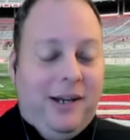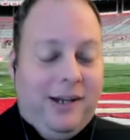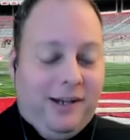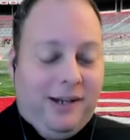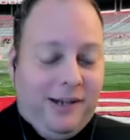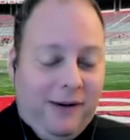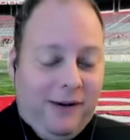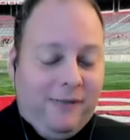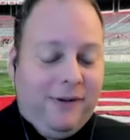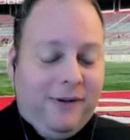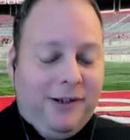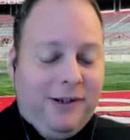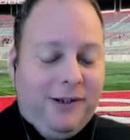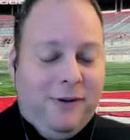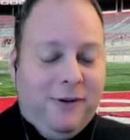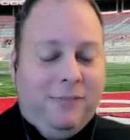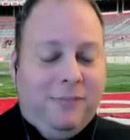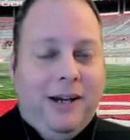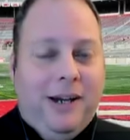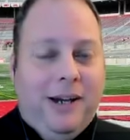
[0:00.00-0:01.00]
and definitely
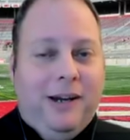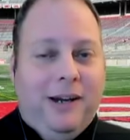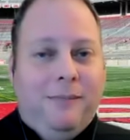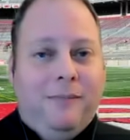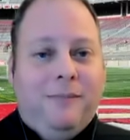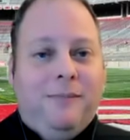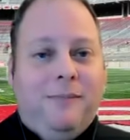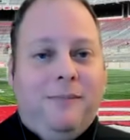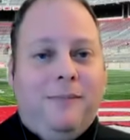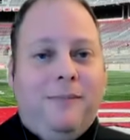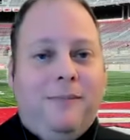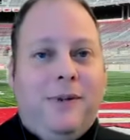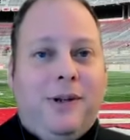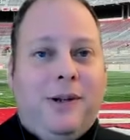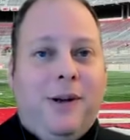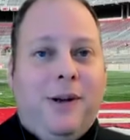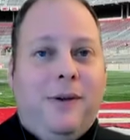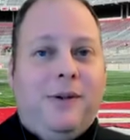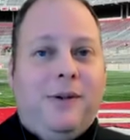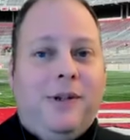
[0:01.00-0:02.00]
don't blame the
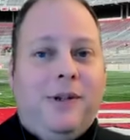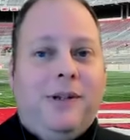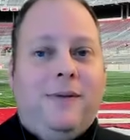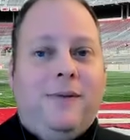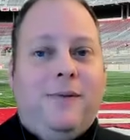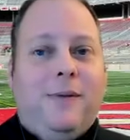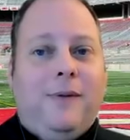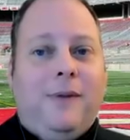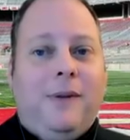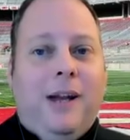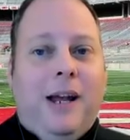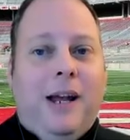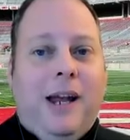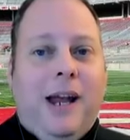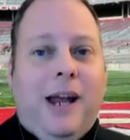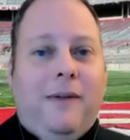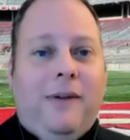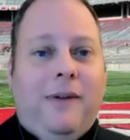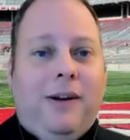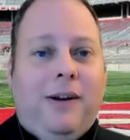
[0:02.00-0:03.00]
coaches for not
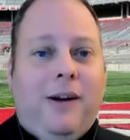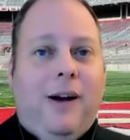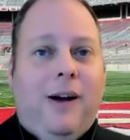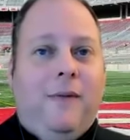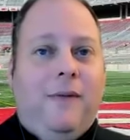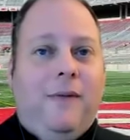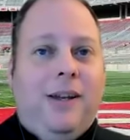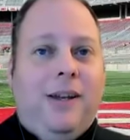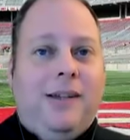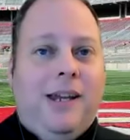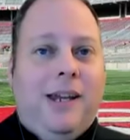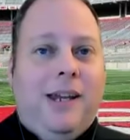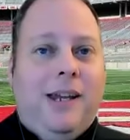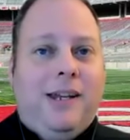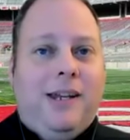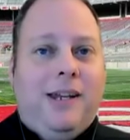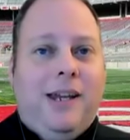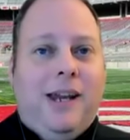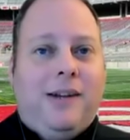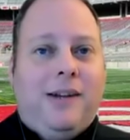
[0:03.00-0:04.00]
having an offense that
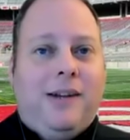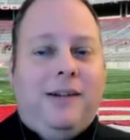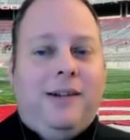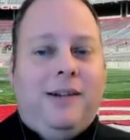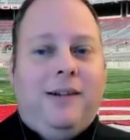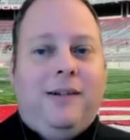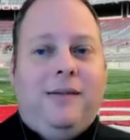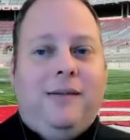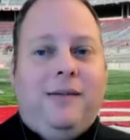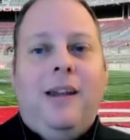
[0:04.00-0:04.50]
can actually